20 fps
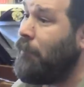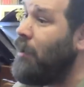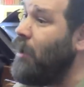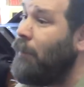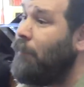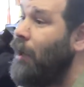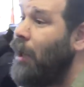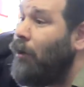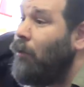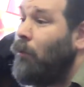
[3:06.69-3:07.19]
would be
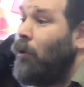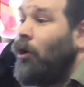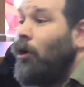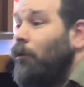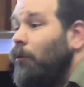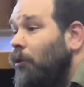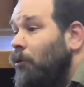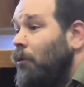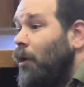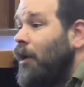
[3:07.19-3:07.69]
a better
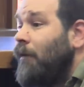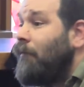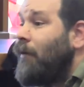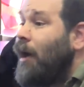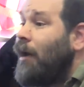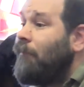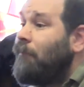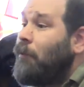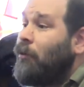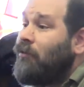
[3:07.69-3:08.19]
world with
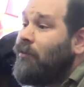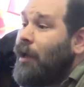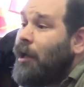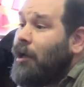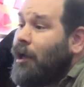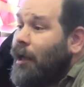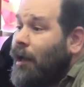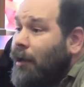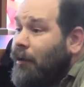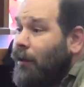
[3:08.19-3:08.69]
twenty-five
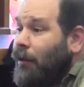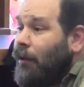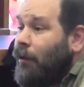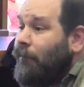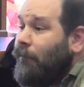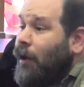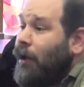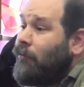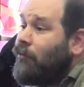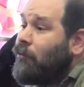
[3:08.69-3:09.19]
percent
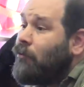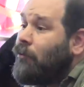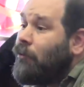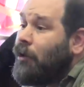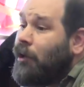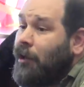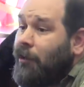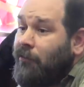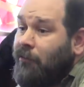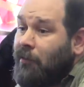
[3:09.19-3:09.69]
of high
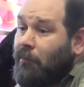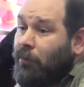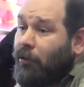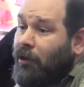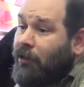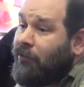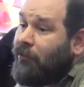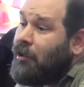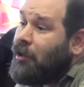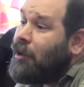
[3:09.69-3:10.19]
school kids in
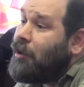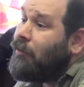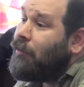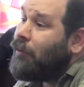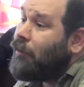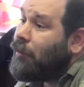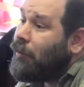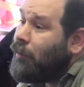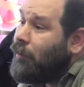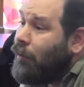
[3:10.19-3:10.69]
prison
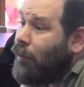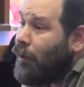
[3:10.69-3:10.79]
either.